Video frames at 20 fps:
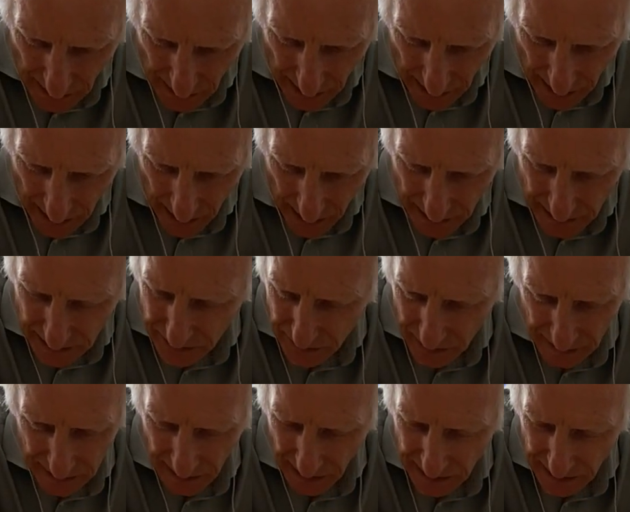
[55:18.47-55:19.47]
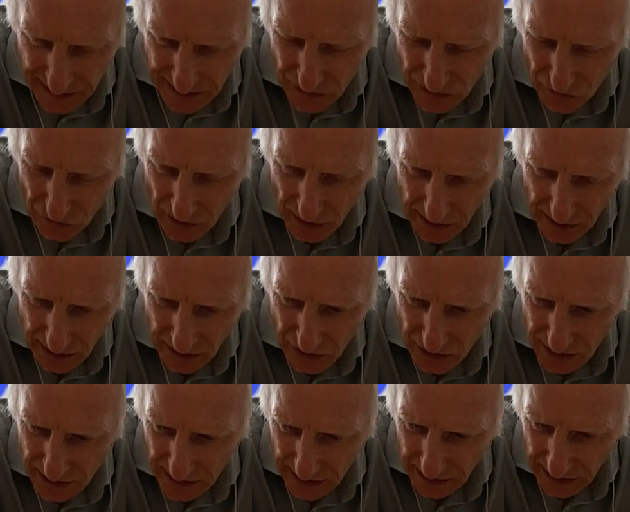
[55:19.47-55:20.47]
uh, it's again this is really
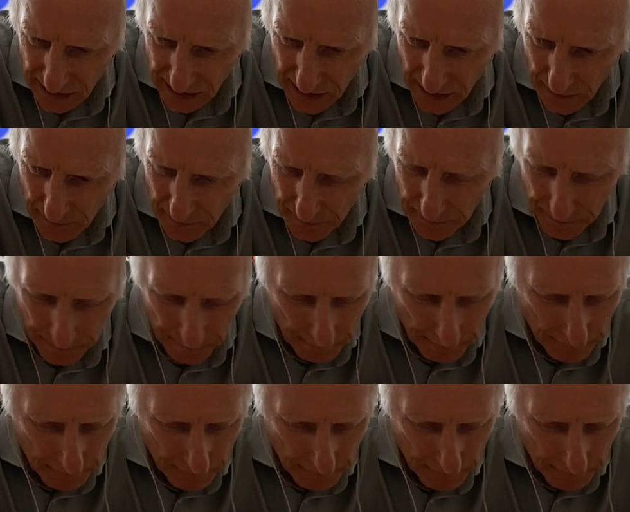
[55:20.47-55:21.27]
interesting. Um,